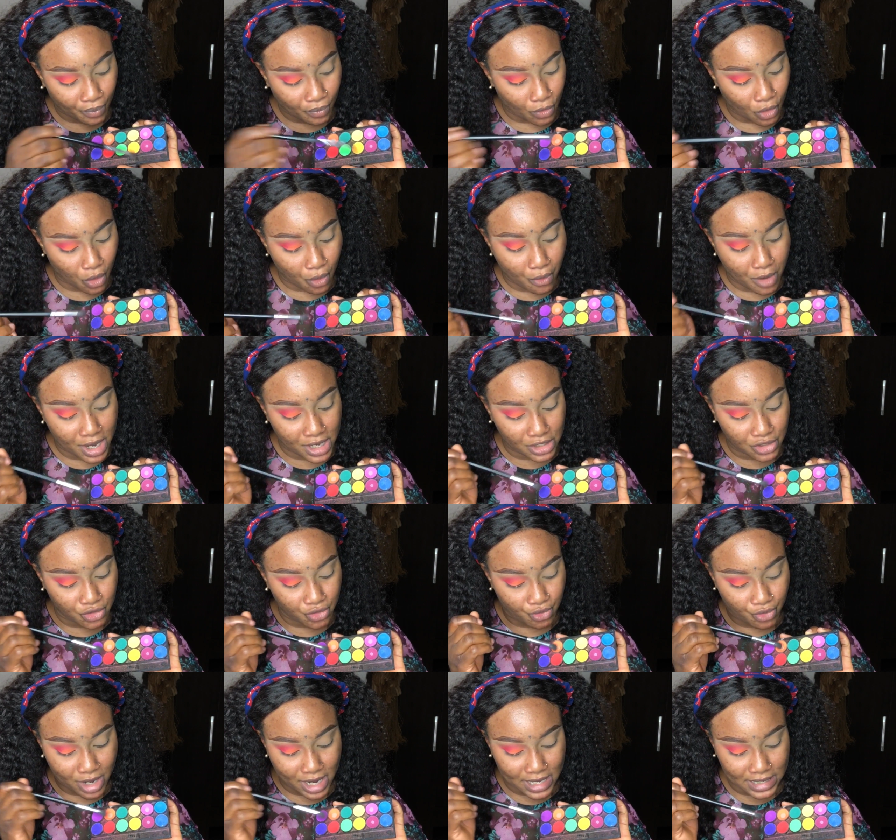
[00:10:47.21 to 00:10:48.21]
orange,
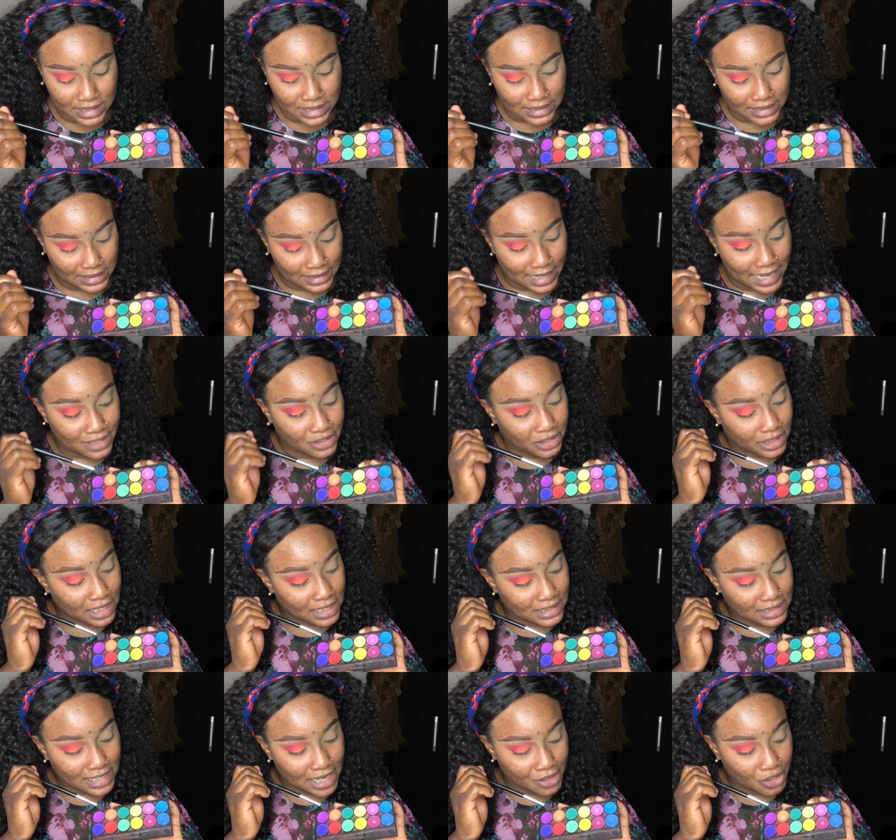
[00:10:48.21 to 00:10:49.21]
red. As you can
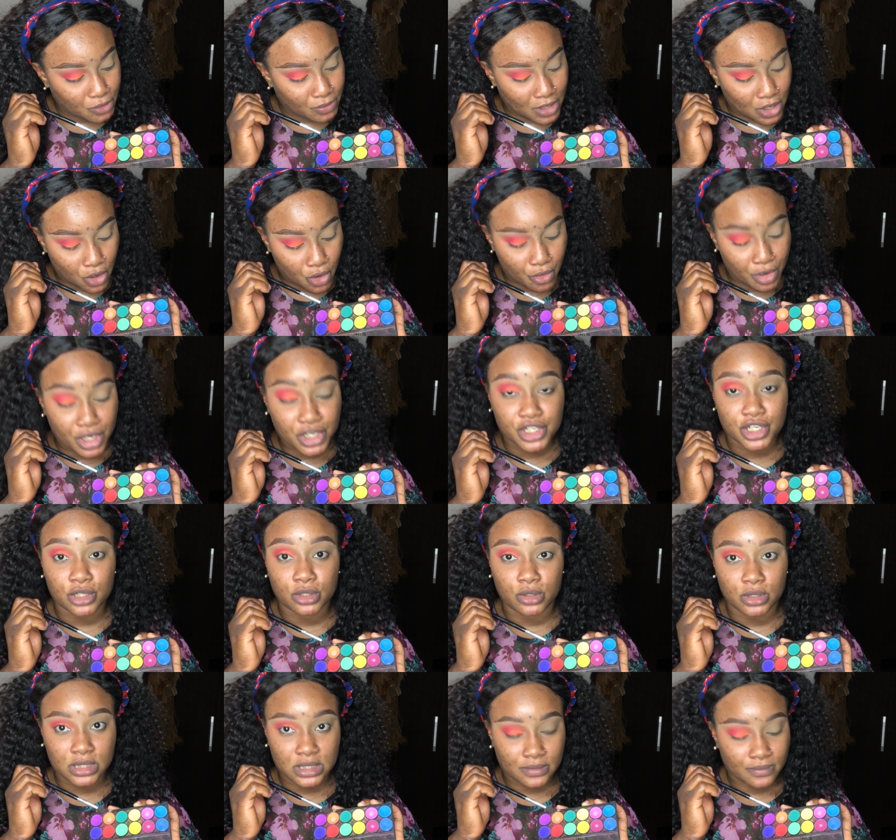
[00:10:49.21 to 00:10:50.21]
see, I use my orange a
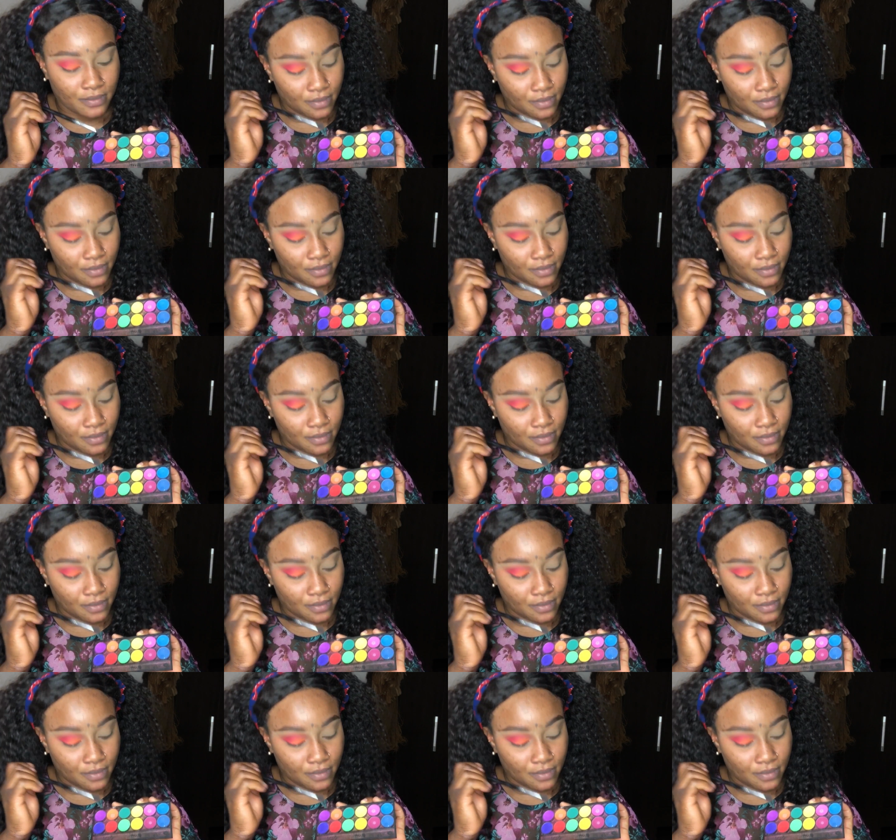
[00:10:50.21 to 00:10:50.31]
lot.